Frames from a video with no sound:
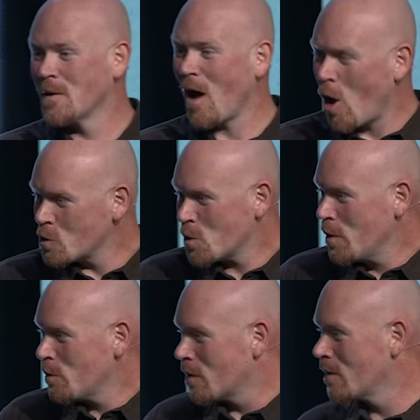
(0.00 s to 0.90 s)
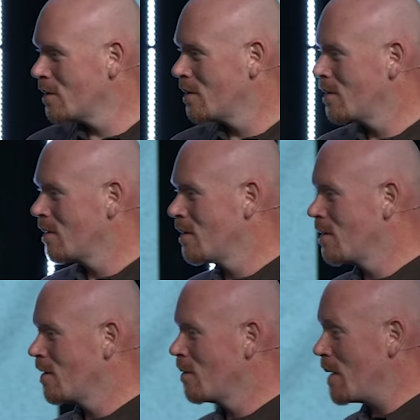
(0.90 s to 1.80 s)
All truth
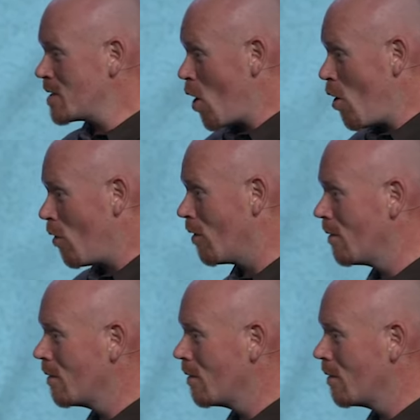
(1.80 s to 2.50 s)
means all.